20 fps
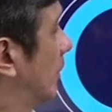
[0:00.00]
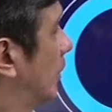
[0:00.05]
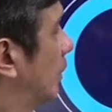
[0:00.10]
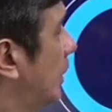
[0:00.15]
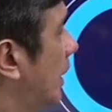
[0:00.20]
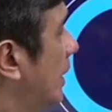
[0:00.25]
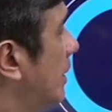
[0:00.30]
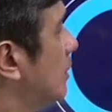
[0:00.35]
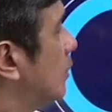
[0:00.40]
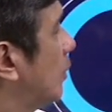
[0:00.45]

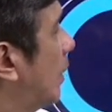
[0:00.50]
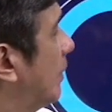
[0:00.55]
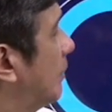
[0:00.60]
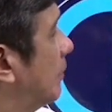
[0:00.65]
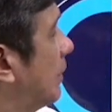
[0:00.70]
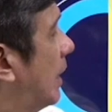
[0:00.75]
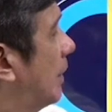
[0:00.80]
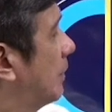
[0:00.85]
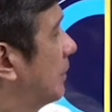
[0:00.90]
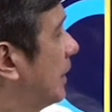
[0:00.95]
Okay, so
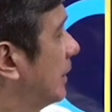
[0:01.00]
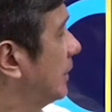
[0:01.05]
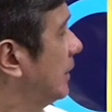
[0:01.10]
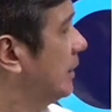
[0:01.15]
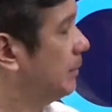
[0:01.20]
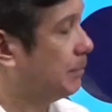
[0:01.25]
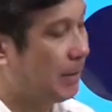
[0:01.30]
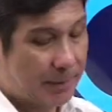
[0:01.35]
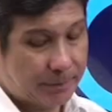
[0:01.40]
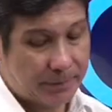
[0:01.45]
I'm
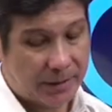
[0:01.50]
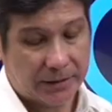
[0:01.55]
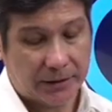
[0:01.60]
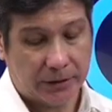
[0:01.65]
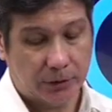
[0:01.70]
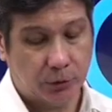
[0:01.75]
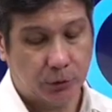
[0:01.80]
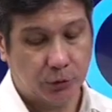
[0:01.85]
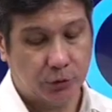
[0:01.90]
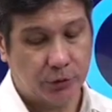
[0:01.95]
cutting Batman
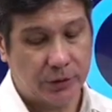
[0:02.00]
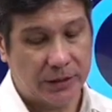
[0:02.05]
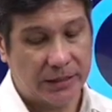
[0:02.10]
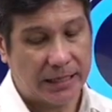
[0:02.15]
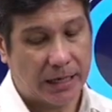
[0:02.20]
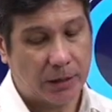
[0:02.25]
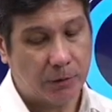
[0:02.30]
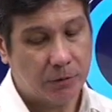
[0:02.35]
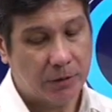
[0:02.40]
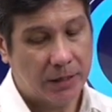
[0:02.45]
into 3
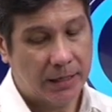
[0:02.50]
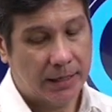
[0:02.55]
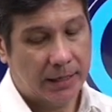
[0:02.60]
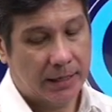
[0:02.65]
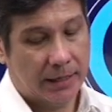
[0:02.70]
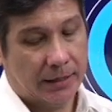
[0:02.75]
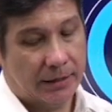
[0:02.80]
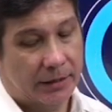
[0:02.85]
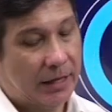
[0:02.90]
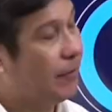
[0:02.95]
now.
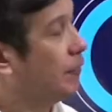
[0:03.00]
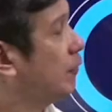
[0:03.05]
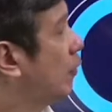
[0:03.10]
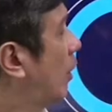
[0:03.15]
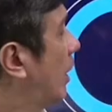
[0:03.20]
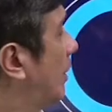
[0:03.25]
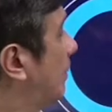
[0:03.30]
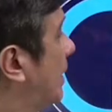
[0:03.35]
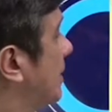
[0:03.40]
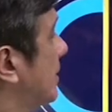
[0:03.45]

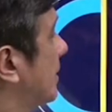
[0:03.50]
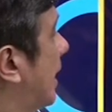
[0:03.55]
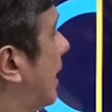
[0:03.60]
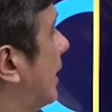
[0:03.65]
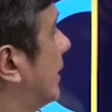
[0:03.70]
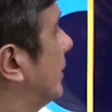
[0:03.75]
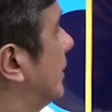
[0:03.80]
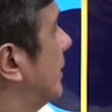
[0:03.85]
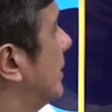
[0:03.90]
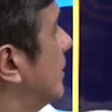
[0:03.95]
Therefore, I must
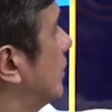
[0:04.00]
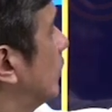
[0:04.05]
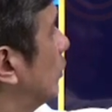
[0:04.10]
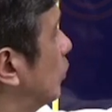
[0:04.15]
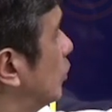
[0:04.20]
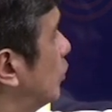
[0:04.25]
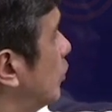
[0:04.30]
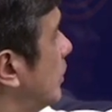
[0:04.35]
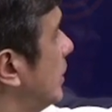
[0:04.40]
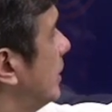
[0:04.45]
cut this
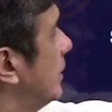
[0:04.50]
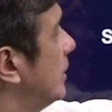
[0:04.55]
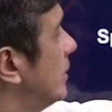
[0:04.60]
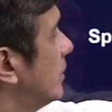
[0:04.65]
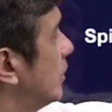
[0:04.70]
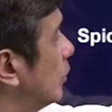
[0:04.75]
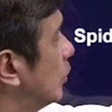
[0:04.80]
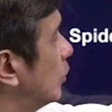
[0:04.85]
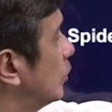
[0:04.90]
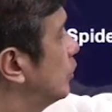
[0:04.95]
into 3,
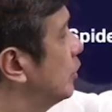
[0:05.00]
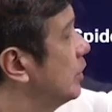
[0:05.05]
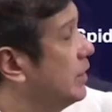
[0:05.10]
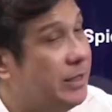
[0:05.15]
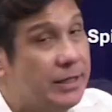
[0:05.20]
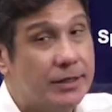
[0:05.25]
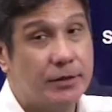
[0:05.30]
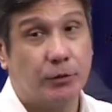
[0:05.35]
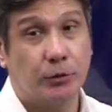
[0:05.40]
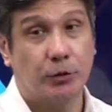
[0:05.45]
this into 3,
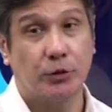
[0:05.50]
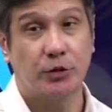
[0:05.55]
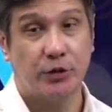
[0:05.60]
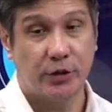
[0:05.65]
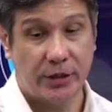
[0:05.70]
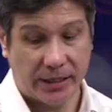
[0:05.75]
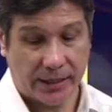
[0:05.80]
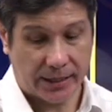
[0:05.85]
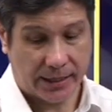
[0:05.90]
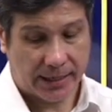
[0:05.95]
this into
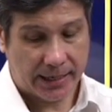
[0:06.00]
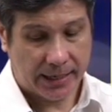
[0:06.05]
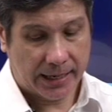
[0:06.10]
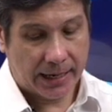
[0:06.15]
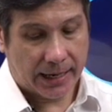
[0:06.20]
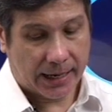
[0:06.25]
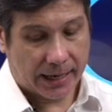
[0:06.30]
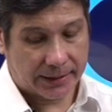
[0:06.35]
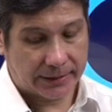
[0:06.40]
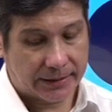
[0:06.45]
3.
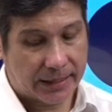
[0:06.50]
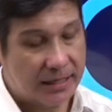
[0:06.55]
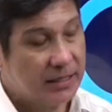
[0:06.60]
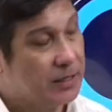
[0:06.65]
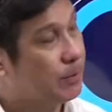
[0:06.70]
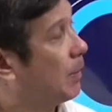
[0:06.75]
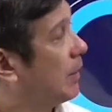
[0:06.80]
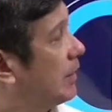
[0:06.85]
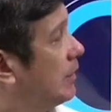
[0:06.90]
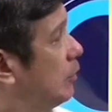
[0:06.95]
And then
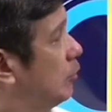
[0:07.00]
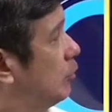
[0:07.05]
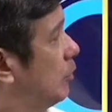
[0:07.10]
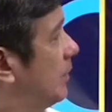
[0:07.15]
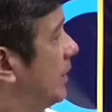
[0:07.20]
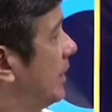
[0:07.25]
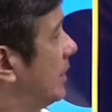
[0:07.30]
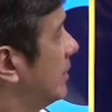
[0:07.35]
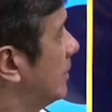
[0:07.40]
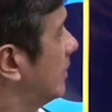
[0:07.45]

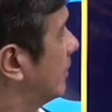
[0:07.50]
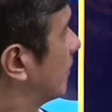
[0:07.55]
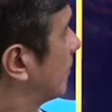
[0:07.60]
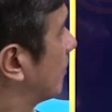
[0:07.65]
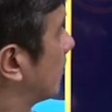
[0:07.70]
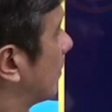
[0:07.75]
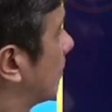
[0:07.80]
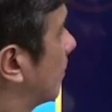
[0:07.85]
Spider-Woman,